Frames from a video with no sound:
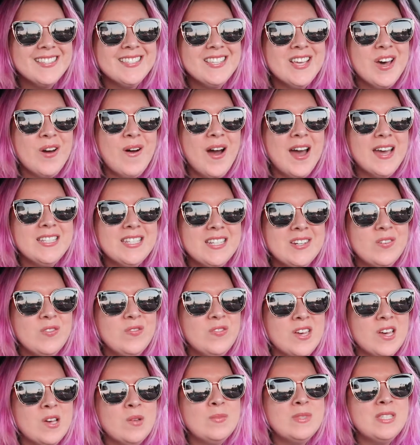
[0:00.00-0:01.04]
So I didn't
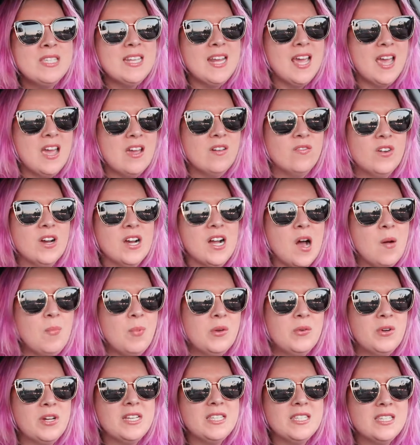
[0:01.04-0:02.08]
film today for a
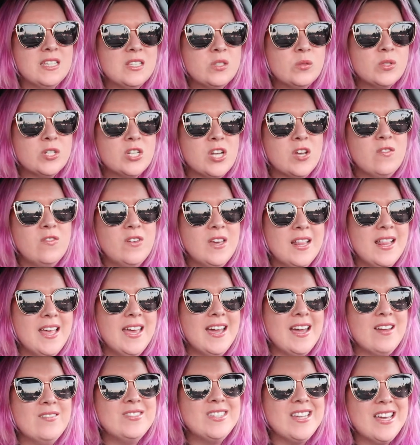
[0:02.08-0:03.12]
couple of reasons, which I feel
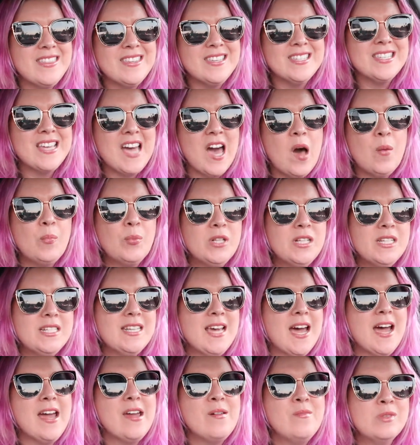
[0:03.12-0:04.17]
like I've done this a couple of
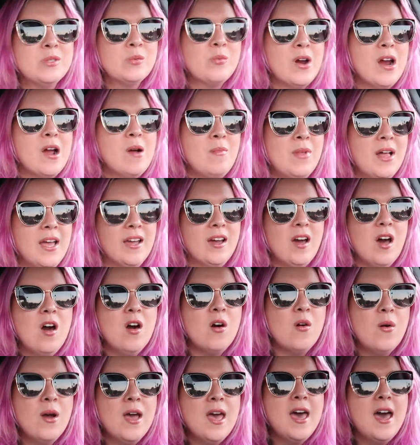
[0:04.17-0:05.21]
times where I'm like,
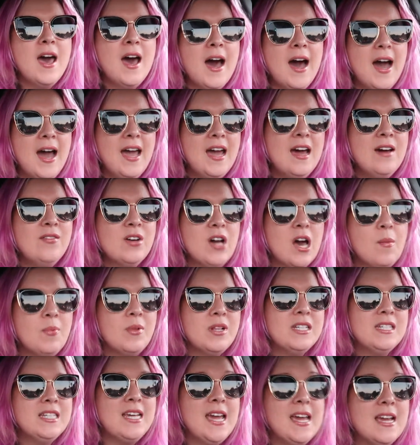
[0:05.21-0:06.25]
oh, I have a
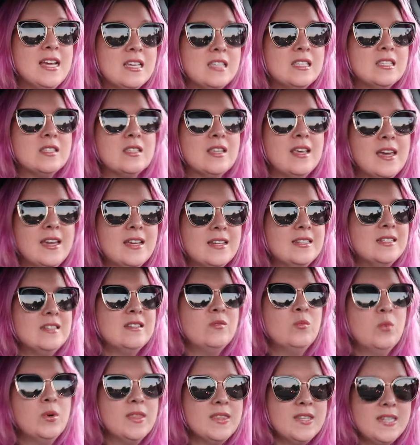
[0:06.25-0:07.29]
couple of days like
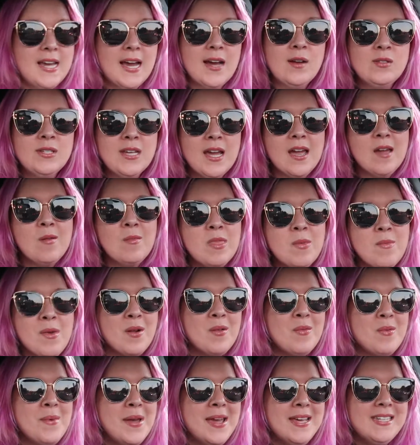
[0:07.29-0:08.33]
with downtime in the
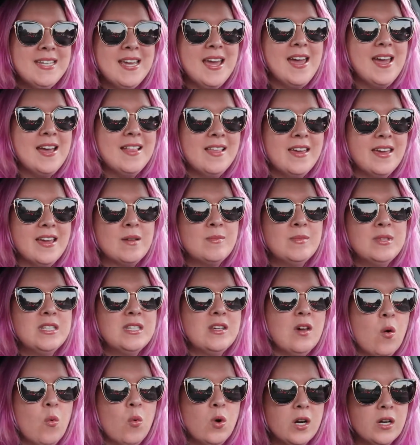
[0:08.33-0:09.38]
middle of my day. Like I'm
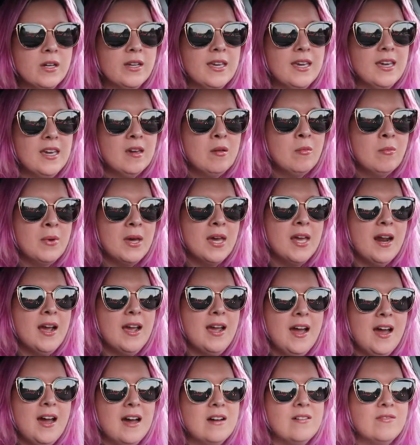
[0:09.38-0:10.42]
still working, but I
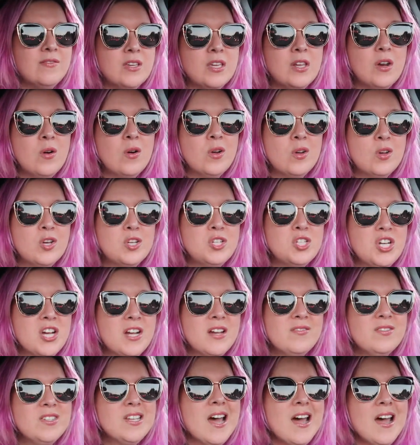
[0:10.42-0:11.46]
have, you know, a good
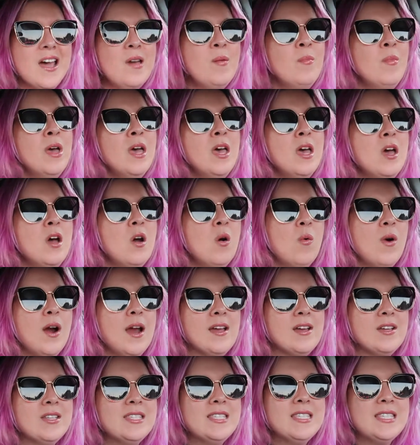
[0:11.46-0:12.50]
chunk of time where
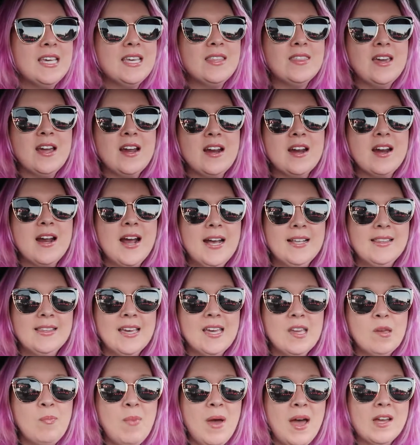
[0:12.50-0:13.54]
I could sit there and
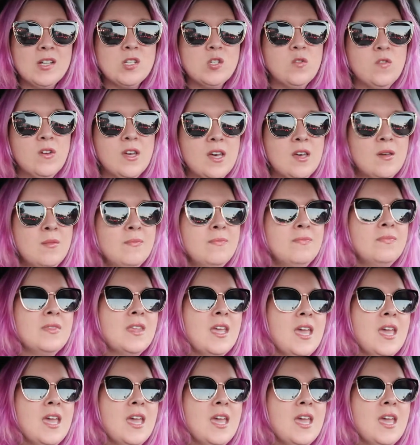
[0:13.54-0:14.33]
like batch film